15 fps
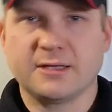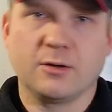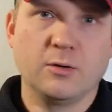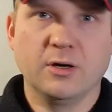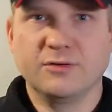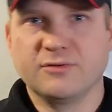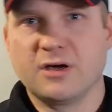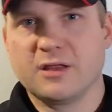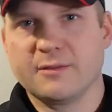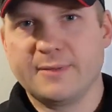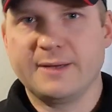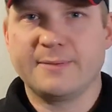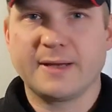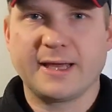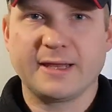and I'd rather
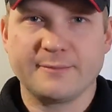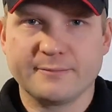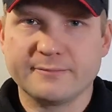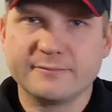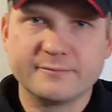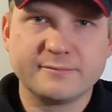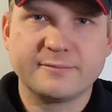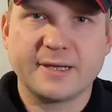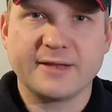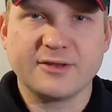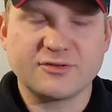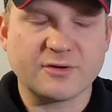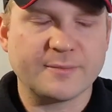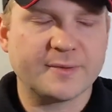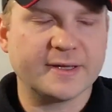be playing
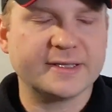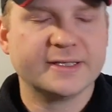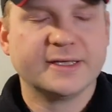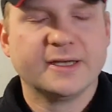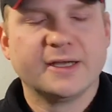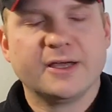the trumpet,